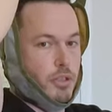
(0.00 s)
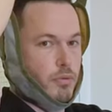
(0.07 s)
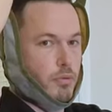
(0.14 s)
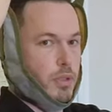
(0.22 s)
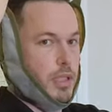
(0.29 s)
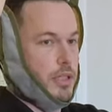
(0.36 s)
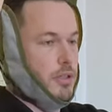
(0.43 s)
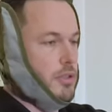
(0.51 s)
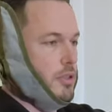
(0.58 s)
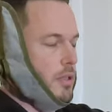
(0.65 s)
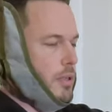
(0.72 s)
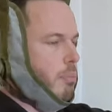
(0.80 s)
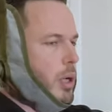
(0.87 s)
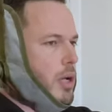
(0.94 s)
to release.
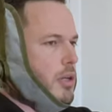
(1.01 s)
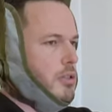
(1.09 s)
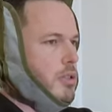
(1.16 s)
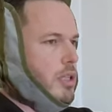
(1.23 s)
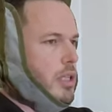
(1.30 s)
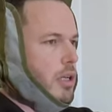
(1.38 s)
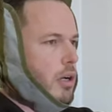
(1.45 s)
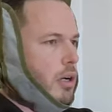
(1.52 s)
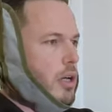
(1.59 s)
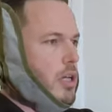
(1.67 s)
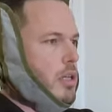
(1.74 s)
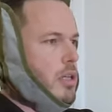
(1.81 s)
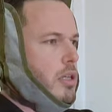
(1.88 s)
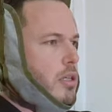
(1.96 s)
Personally,
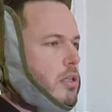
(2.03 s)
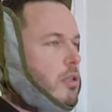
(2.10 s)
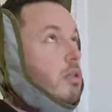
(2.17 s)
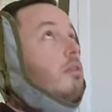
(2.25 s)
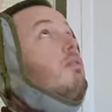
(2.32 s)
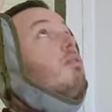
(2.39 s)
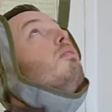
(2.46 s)
I